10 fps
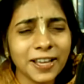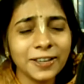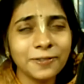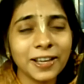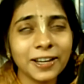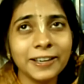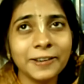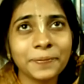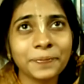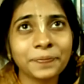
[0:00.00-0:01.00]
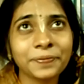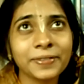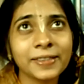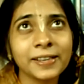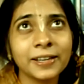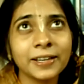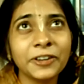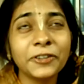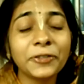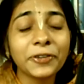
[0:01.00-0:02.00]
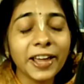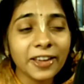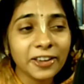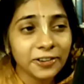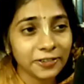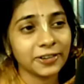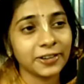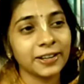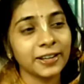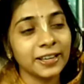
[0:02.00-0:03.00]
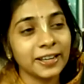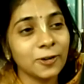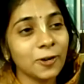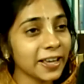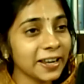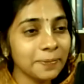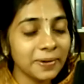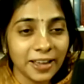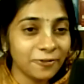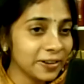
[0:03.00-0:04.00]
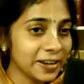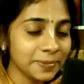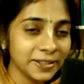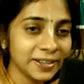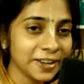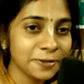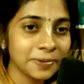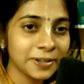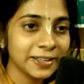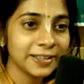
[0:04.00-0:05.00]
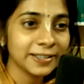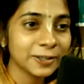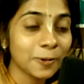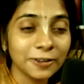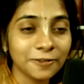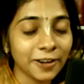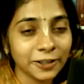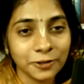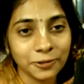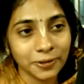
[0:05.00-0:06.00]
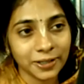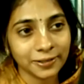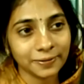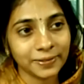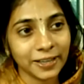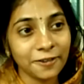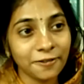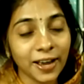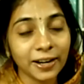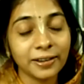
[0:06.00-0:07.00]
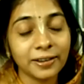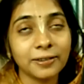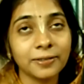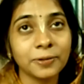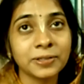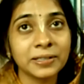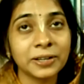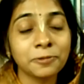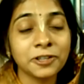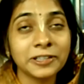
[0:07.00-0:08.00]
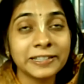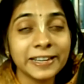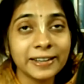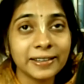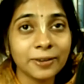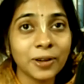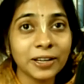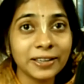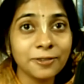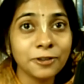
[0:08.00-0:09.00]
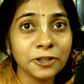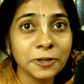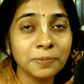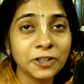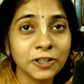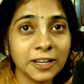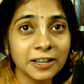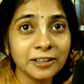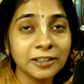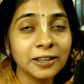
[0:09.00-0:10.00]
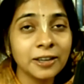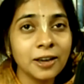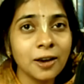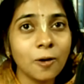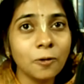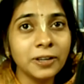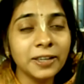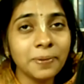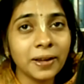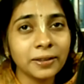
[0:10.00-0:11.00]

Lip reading: very, very rare. Not anybody and everybody is qualified to do it. In fact, the scriptures state that one can worship the Shila only